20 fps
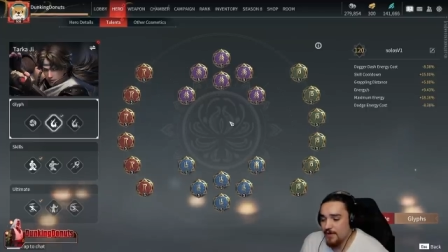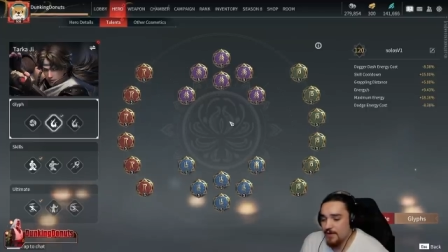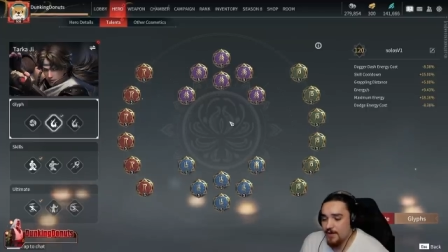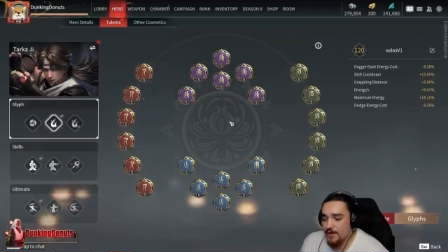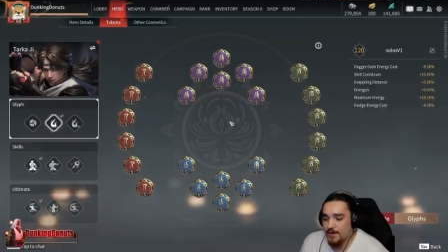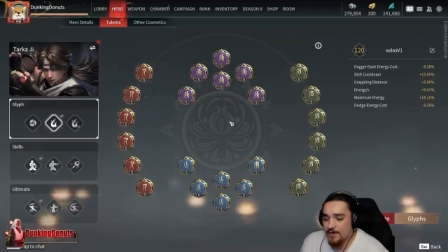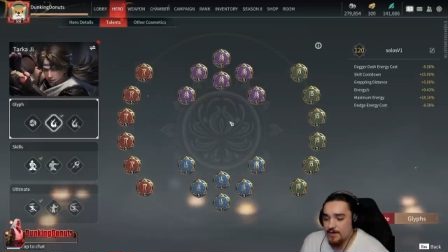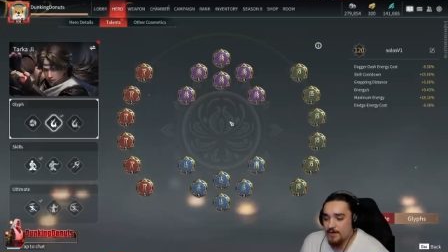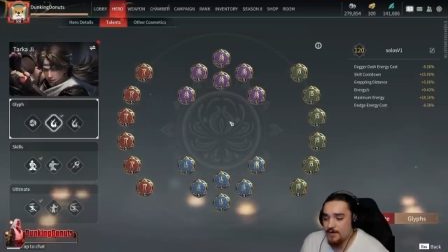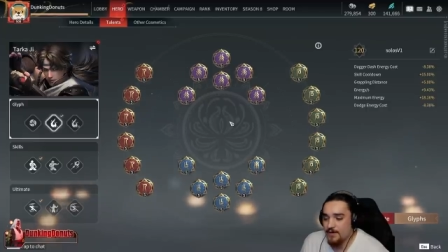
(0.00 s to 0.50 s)

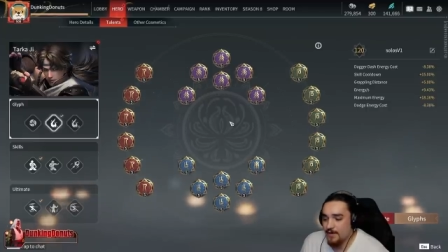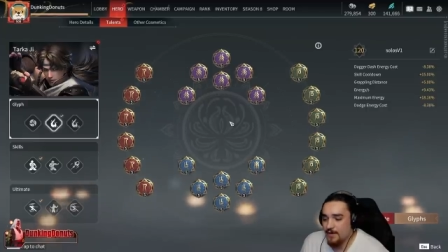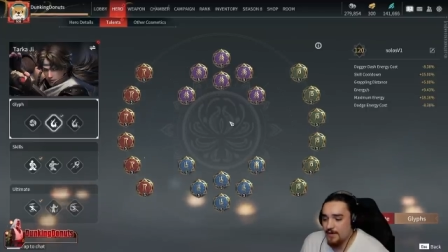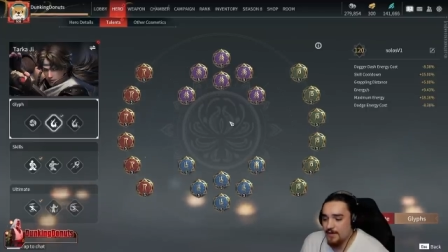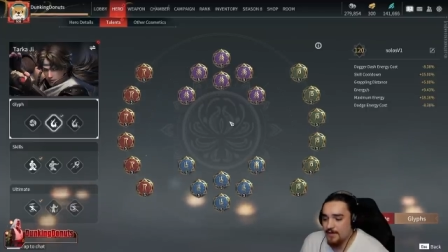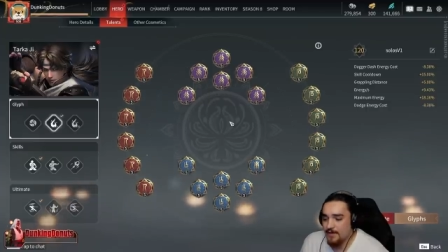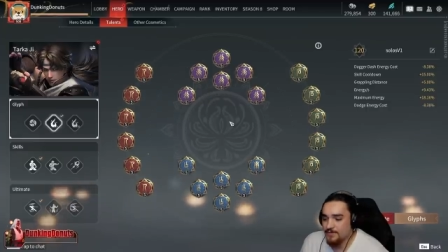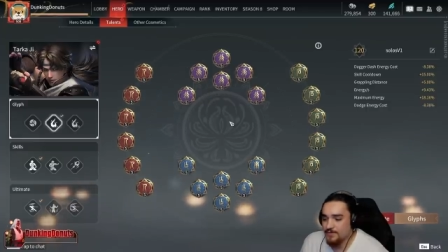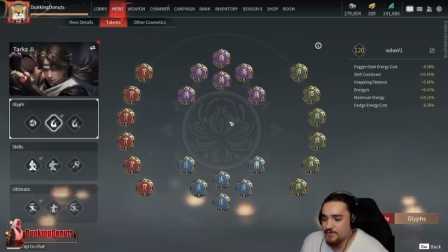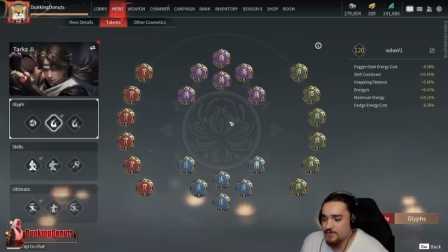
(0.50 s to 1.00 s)
and
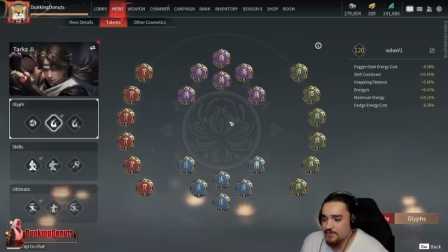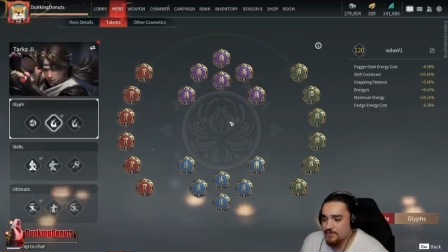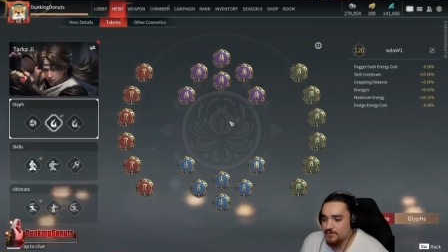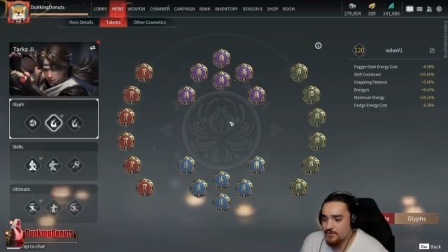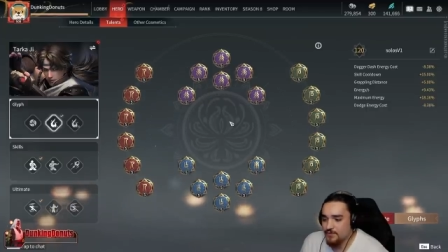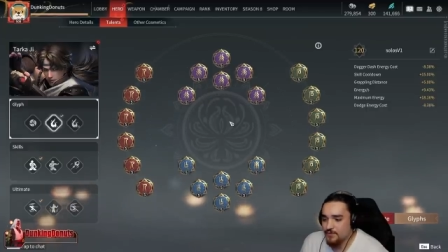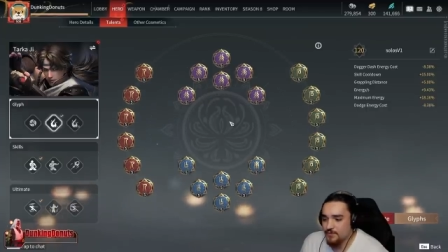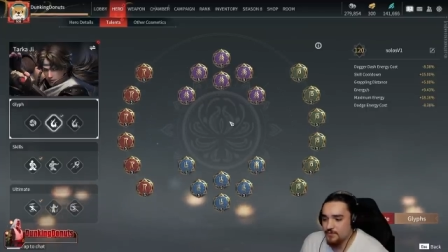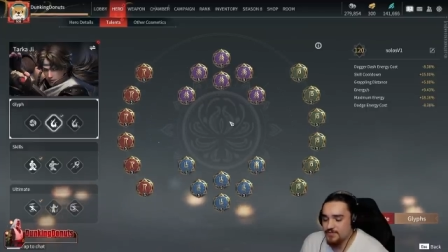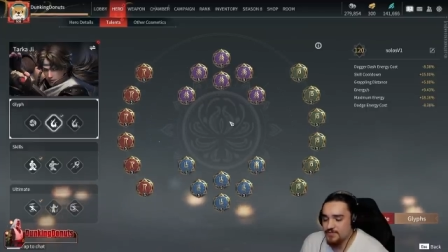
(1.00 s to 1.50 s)
allows you
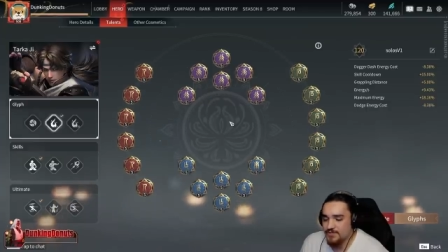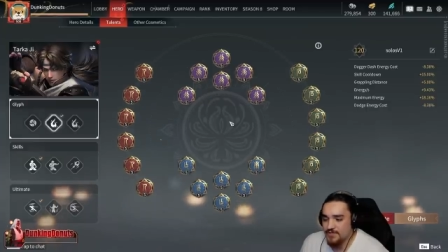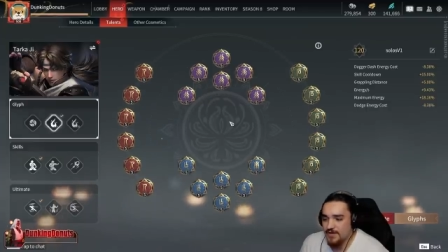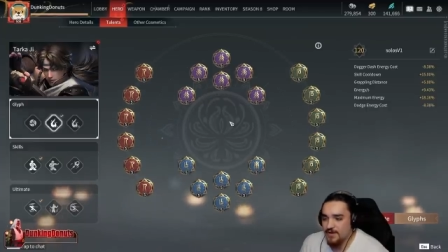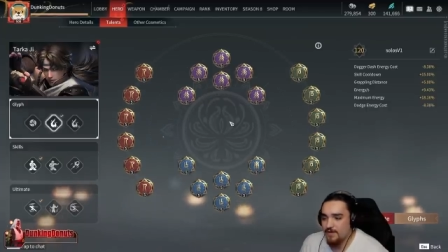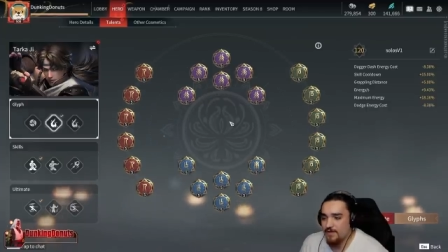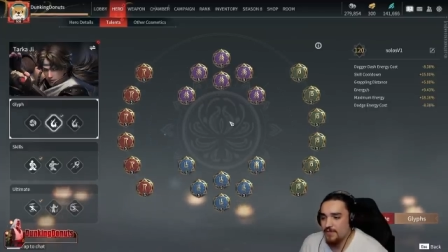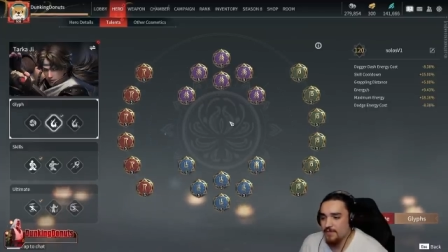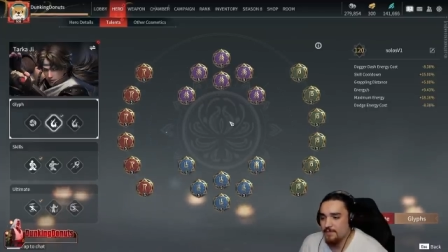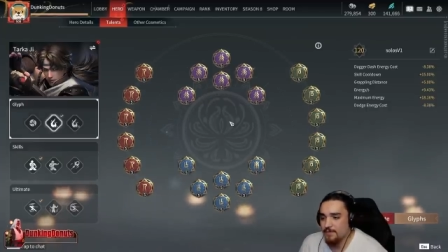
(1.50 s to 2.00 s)
to stay
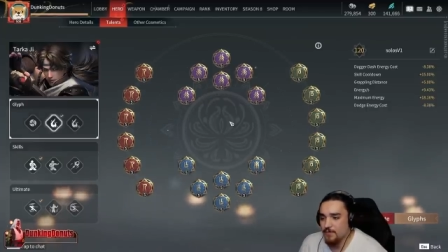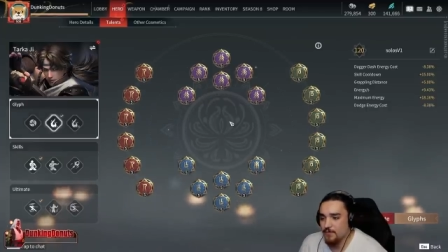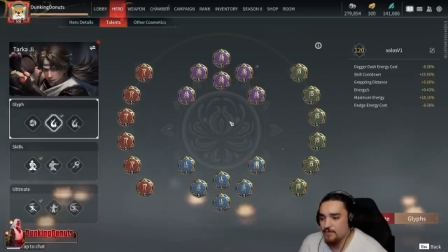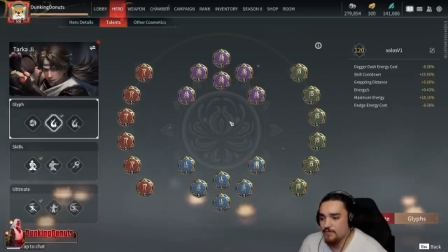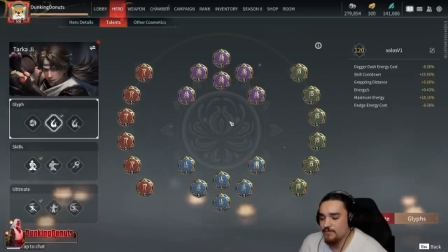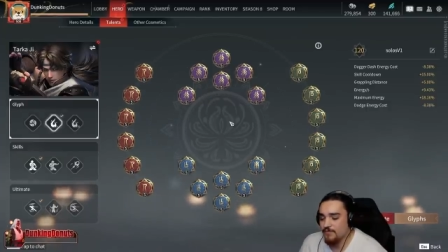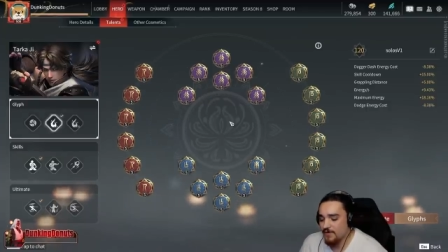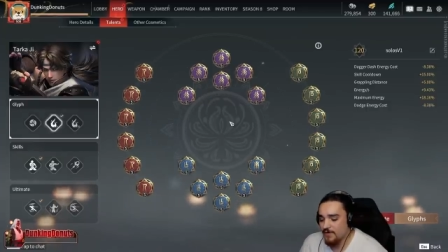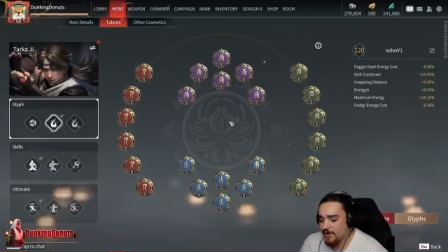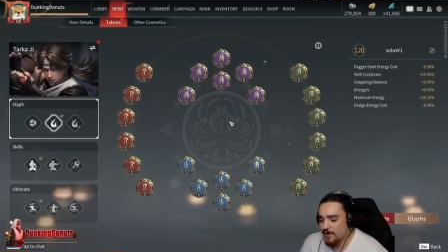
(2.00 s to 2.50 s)
on the
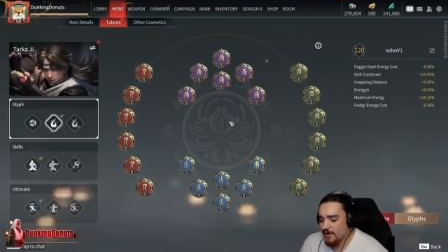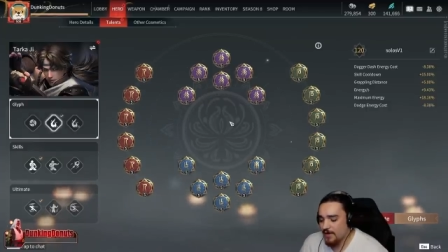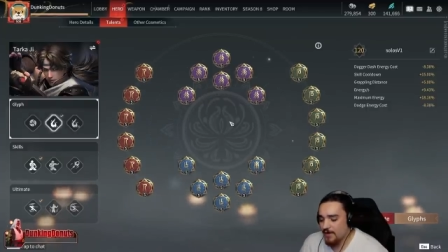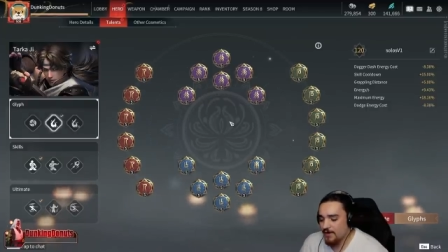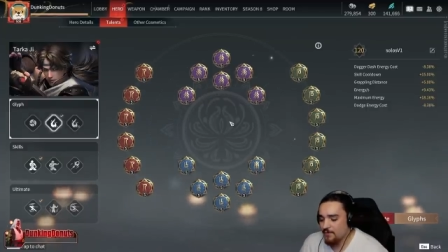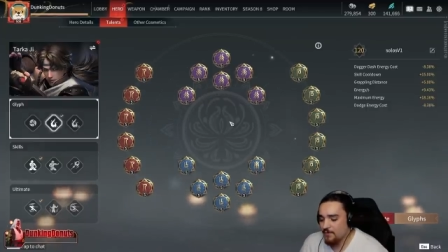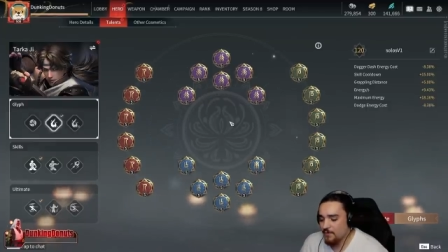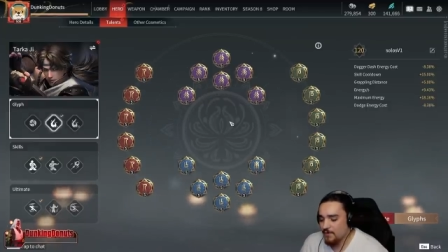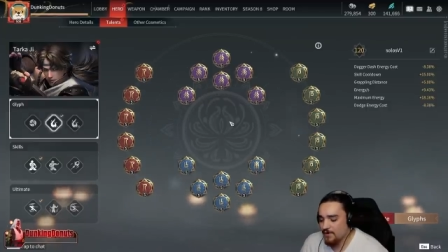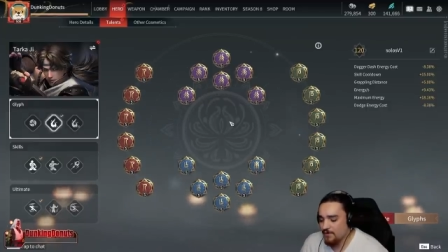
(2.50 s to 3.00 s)
move.
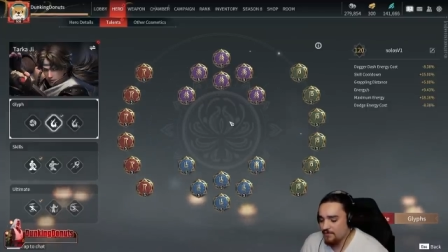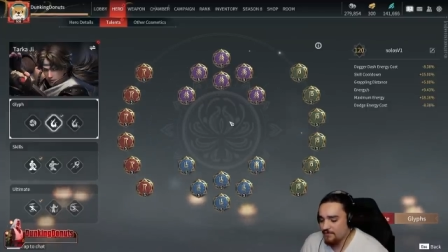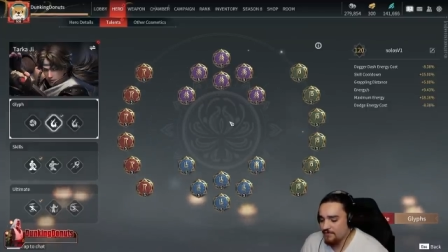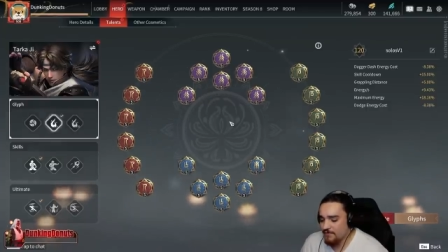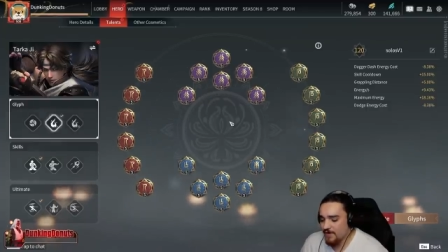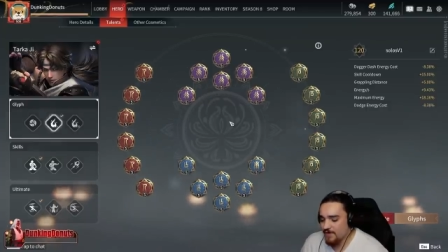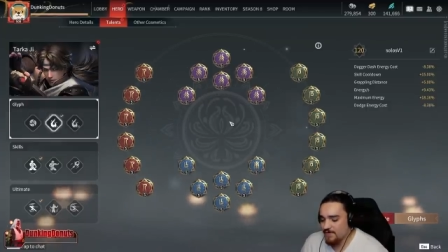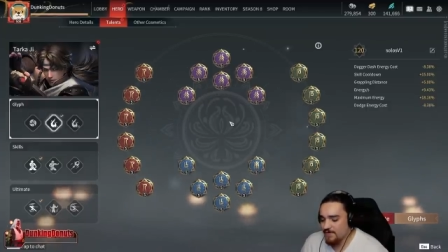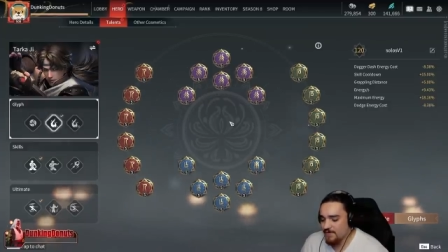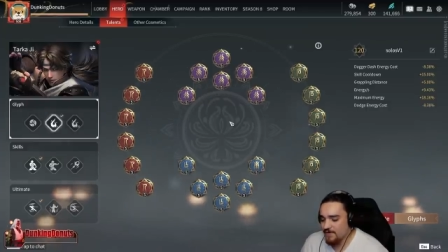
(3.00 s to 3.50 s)
And when you're
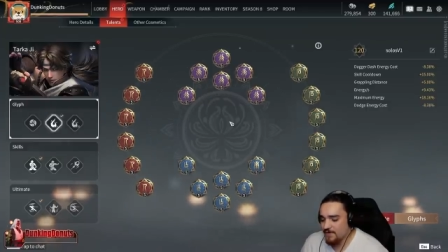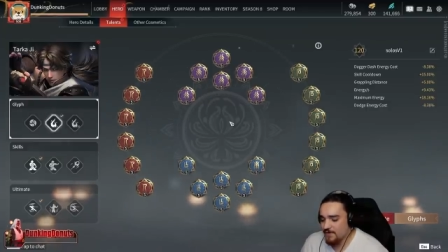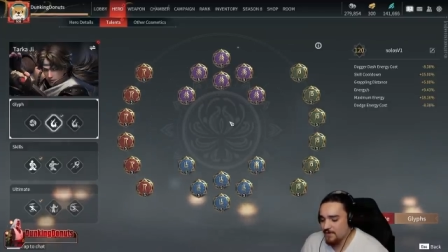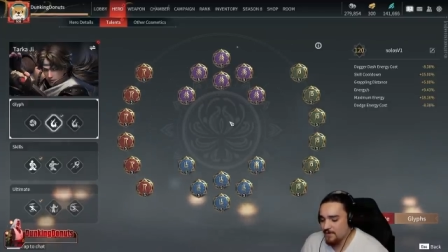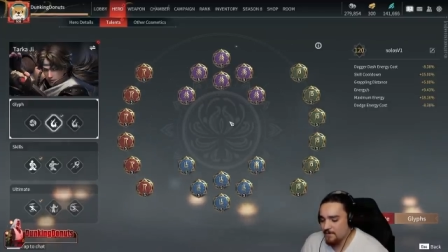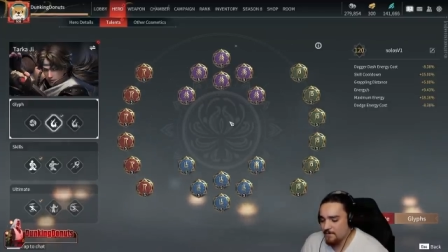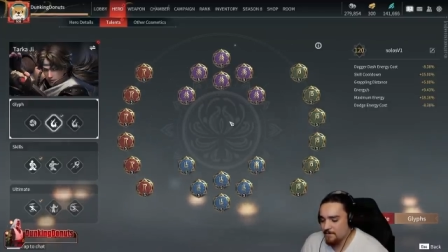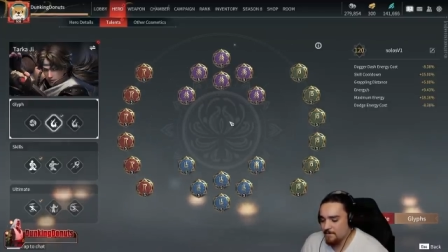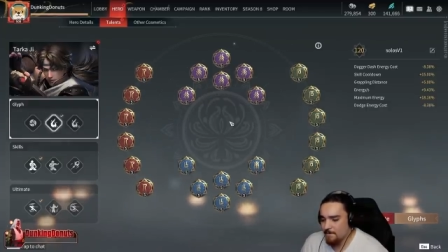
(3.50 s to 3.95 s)
fighting